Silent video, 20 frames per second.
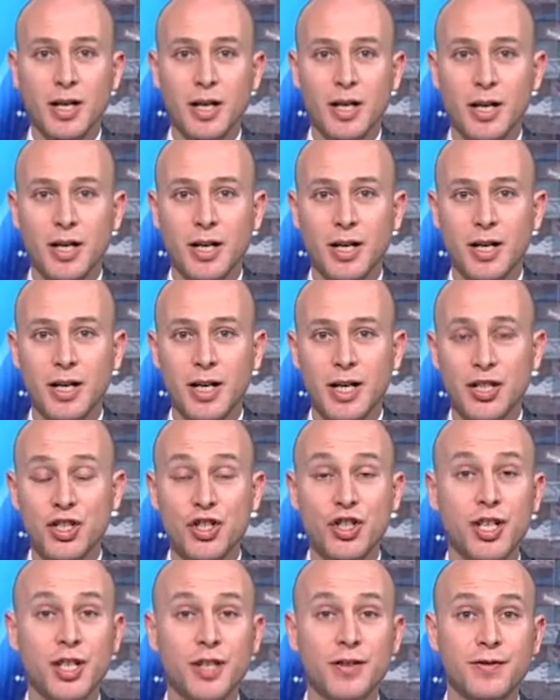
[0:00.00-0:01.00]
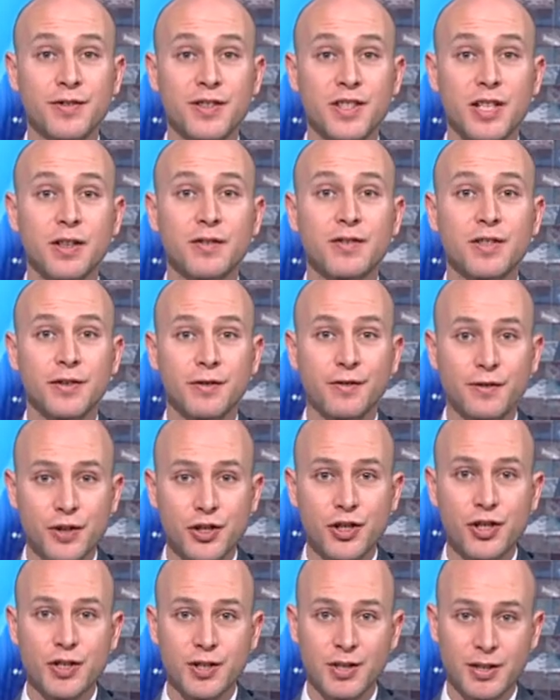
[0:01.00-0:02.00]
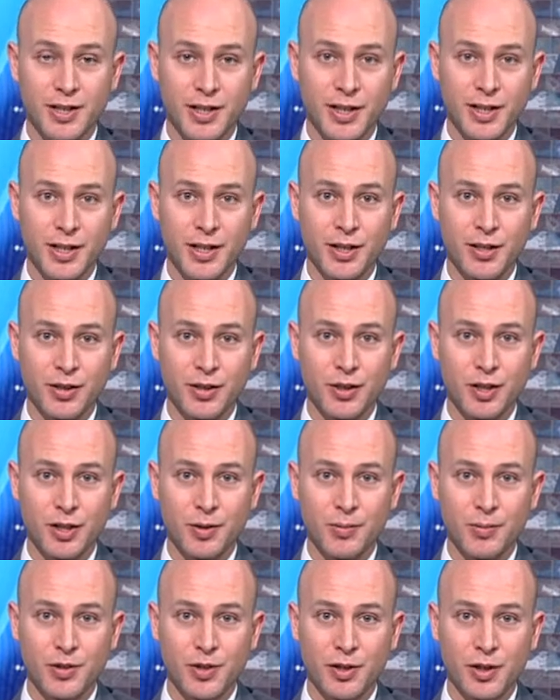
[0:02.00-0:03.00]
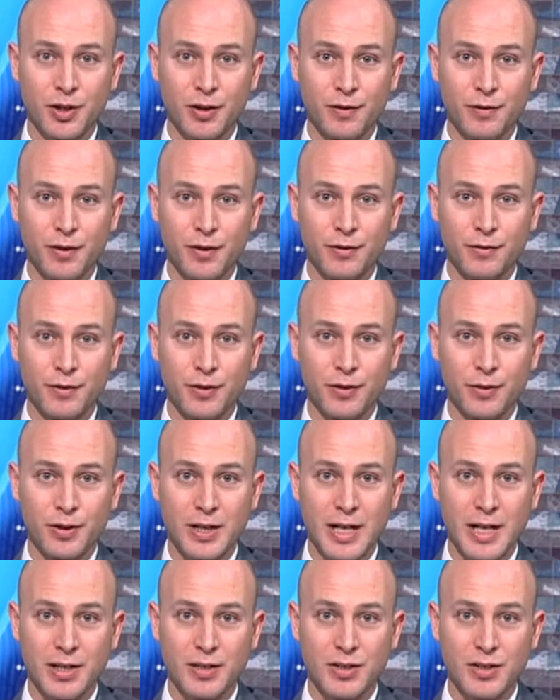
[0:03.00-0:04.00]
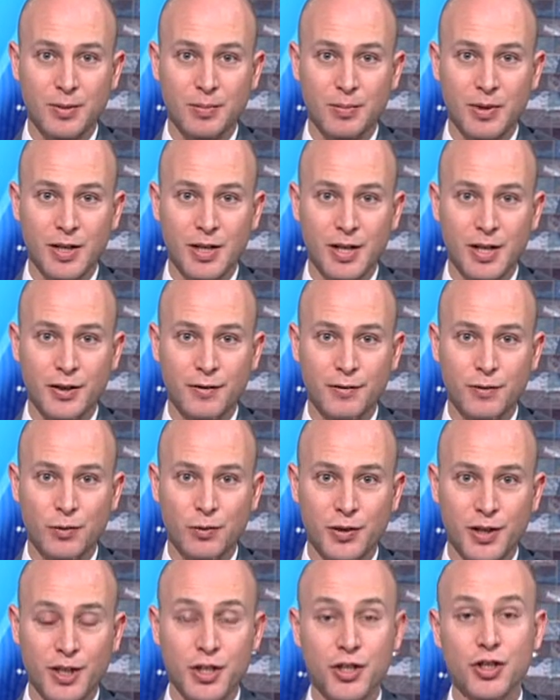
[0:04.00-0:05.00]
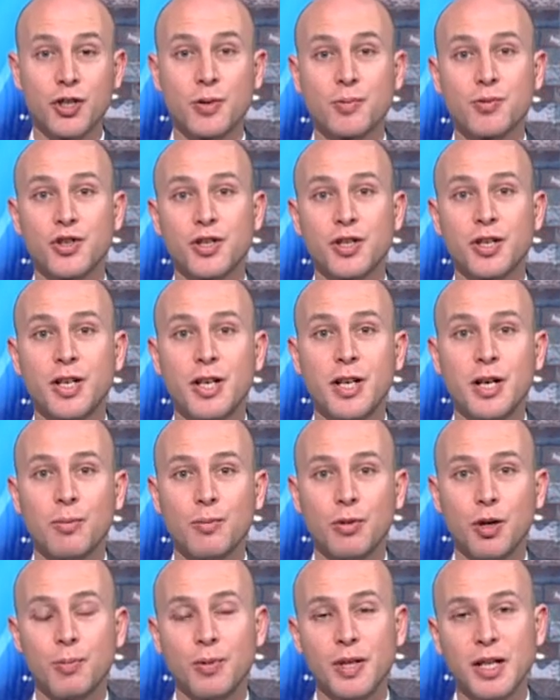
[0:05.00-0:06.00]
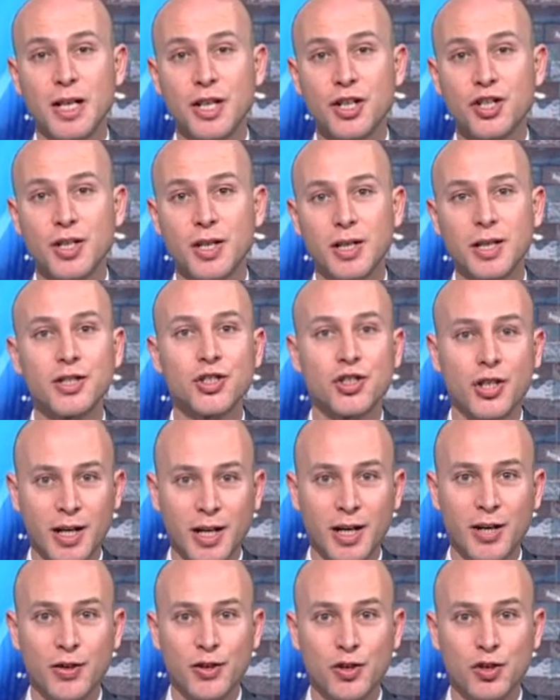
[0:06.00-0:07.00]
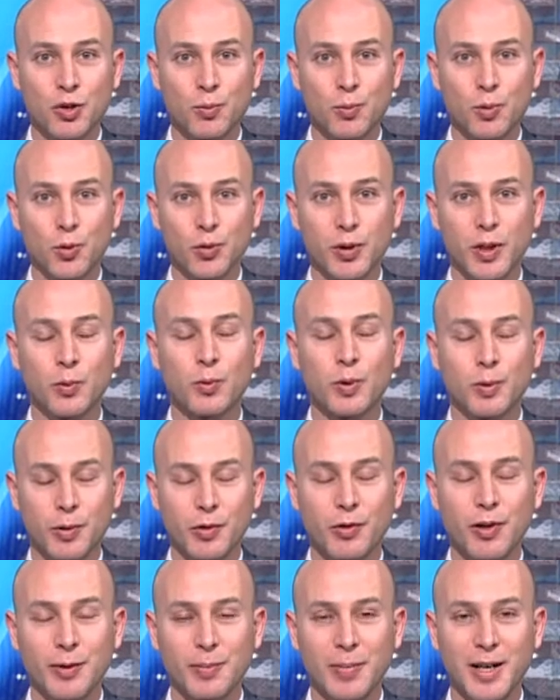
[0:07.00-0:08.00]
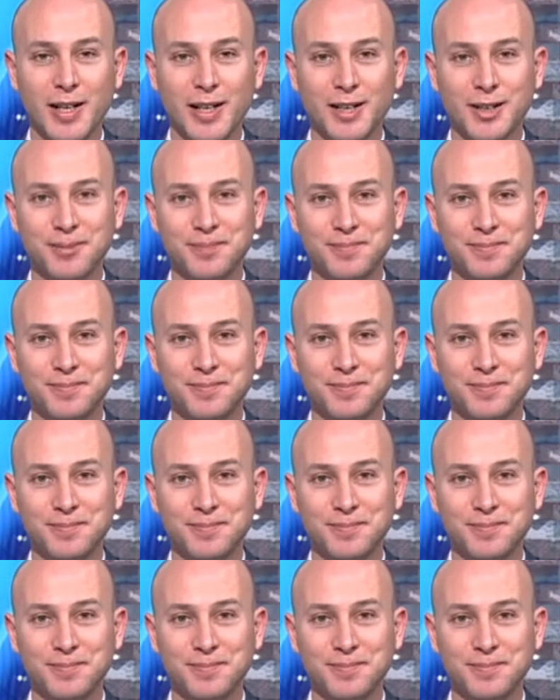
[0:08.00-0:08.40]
achieve self-sufficiency in terms of food and supply for the Egyptian population. Let's check out this report and we'll be right back.